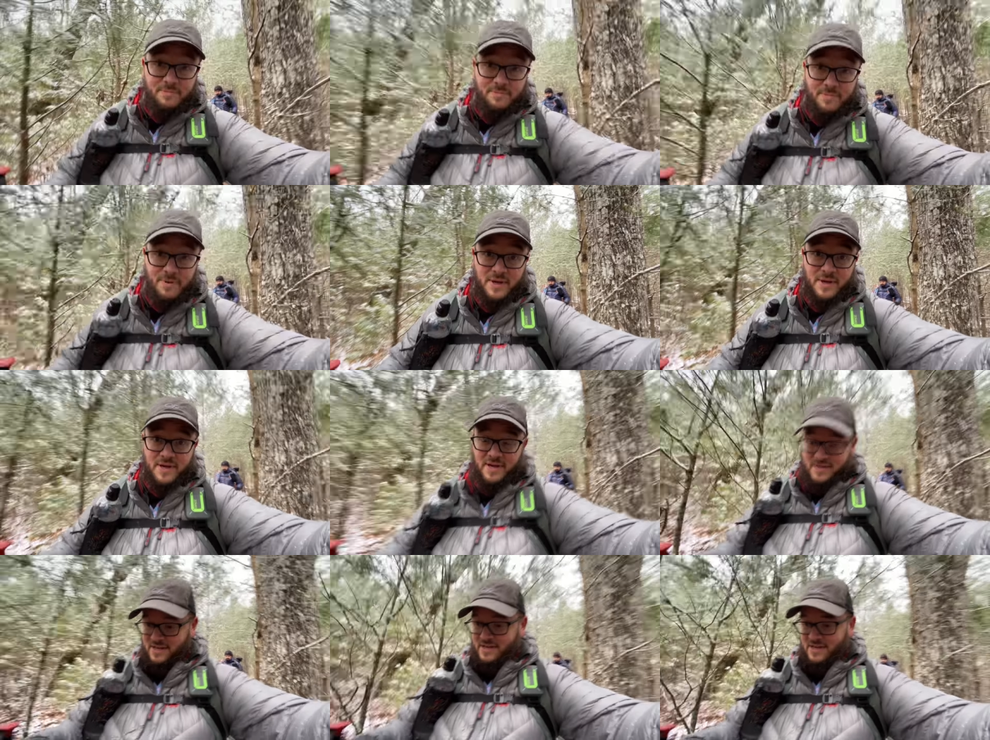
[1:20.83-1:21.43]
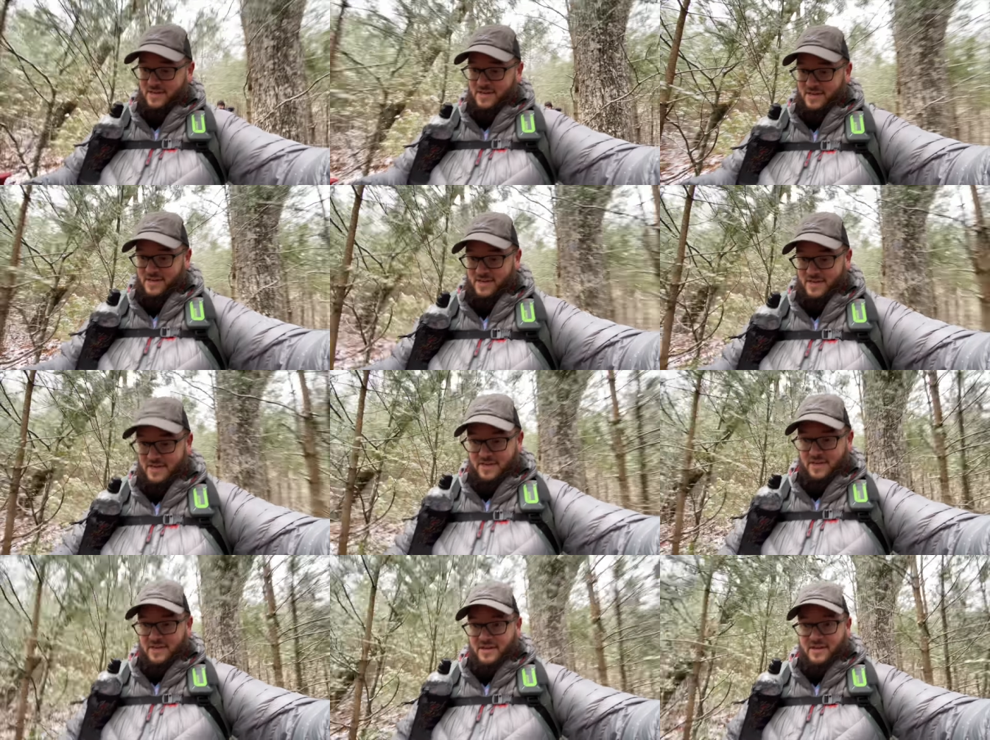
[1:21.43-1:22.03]
We want something
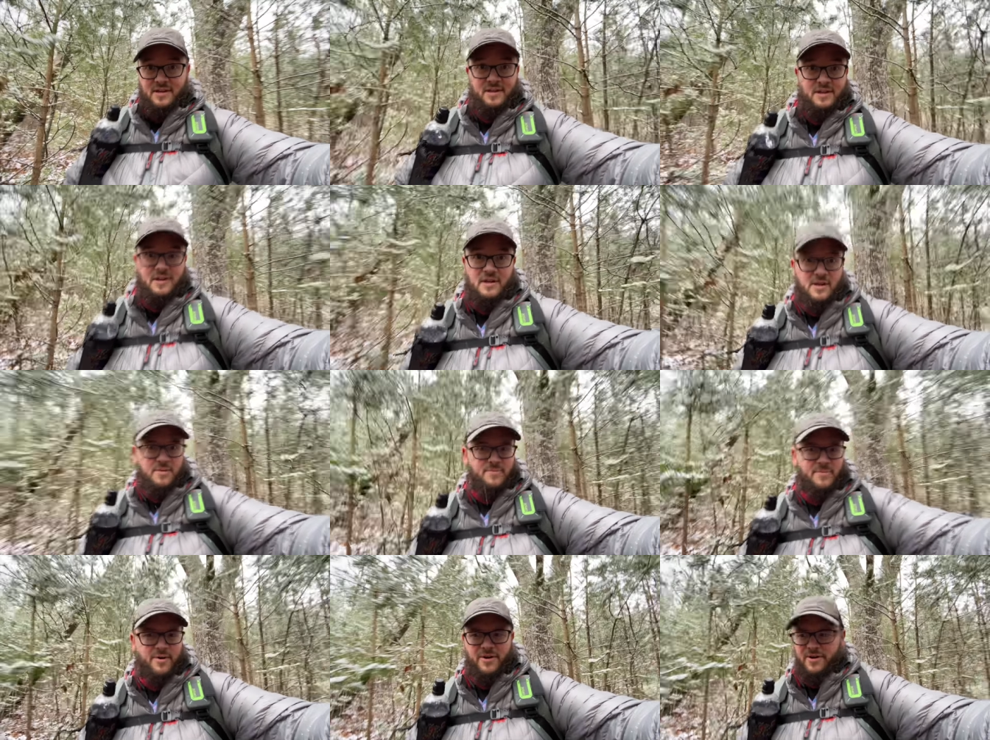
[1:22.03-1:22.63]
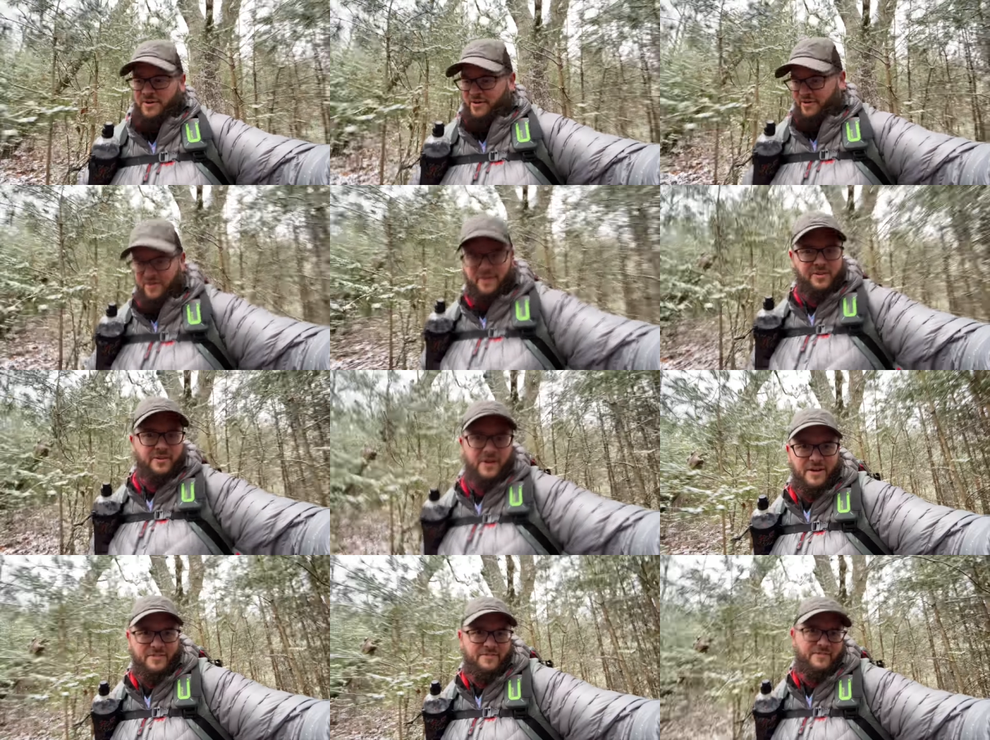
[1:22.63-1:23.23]
that's easily
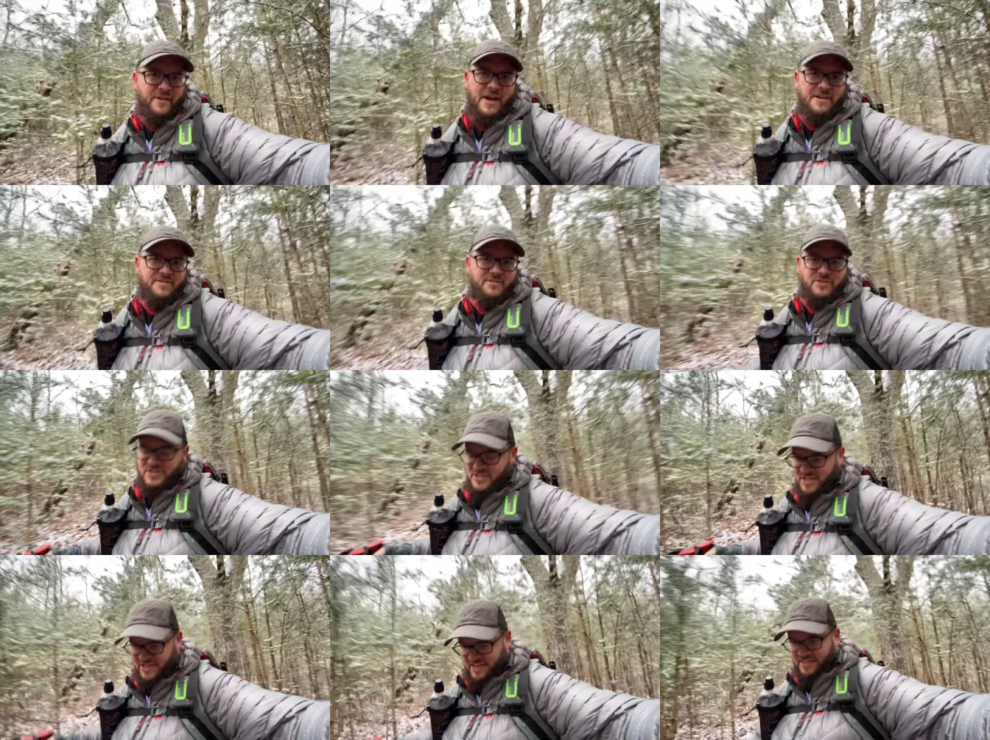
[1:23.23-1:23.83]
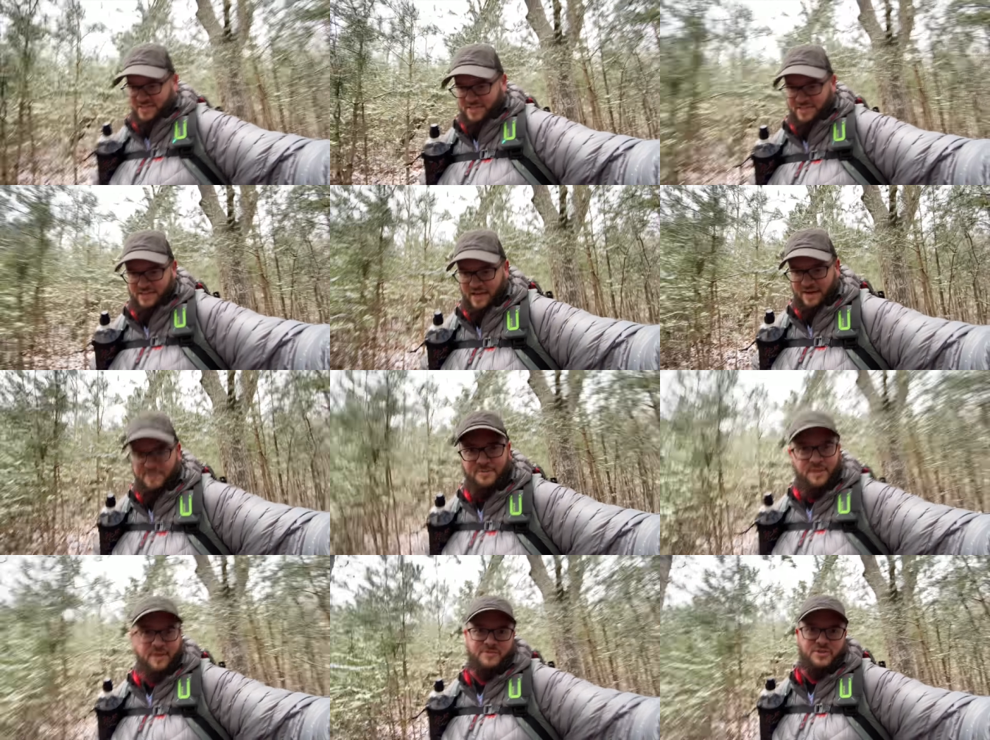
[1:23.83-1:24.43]
compressible, really warm,
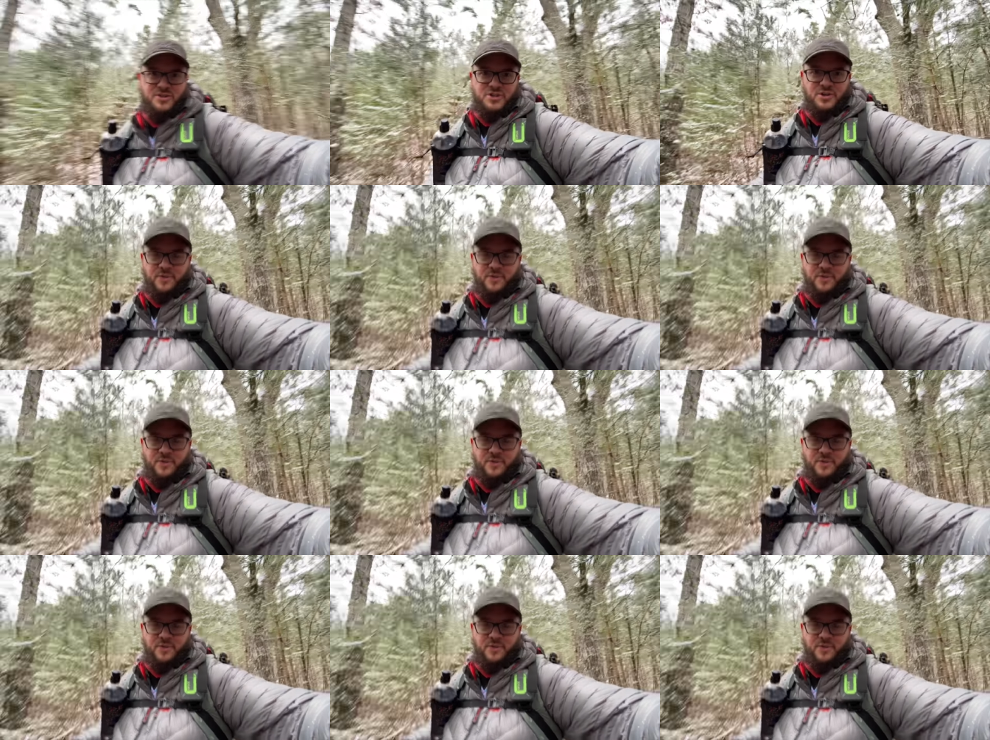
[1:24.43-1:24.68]
but also